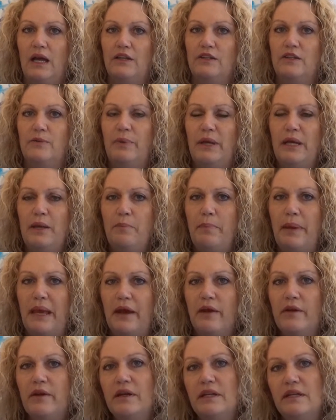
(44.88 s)
To be a
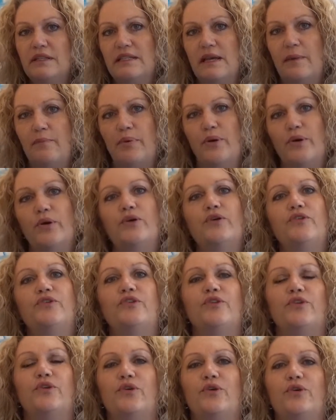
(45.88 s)
parent is that
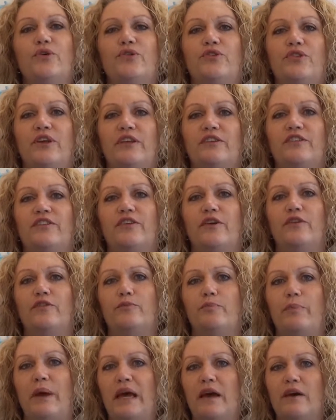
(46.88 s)
person who sets those
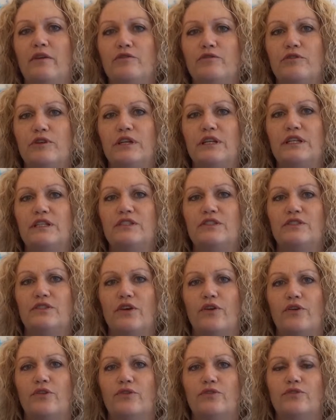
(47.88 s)
boundaries,
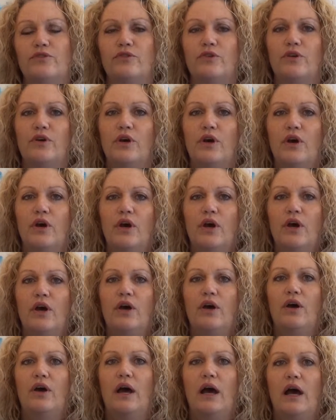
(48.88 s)
those
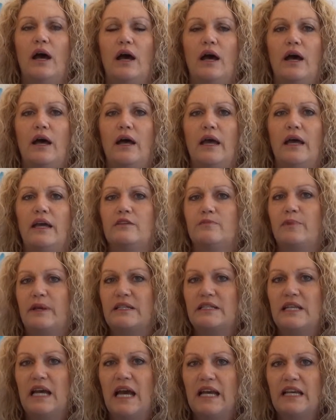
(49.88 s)

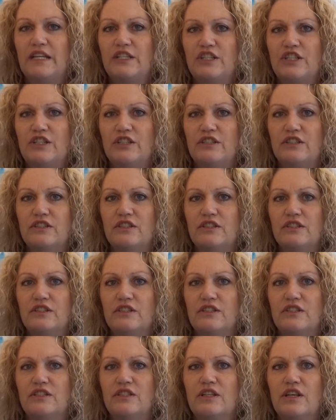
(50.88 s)

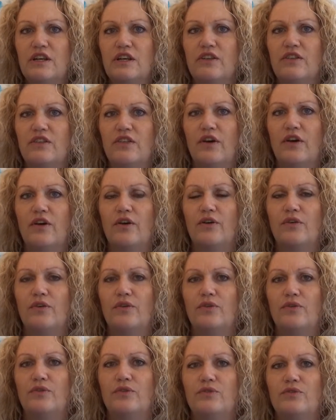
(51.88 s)
expectations,
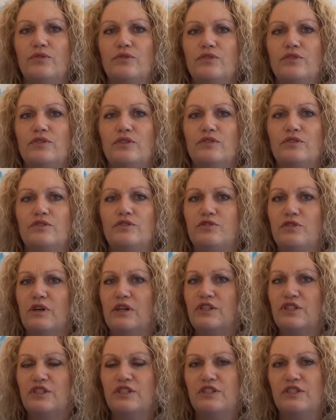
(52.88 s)
those
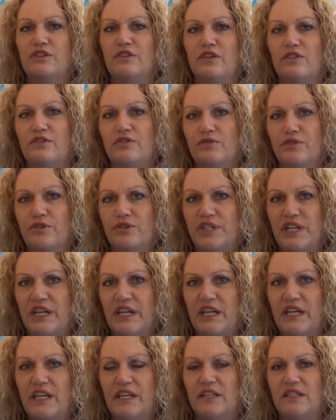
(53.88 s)
structures and those
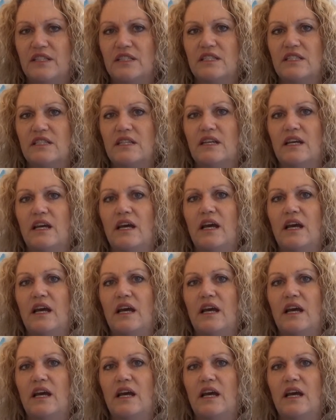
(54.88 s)
routines.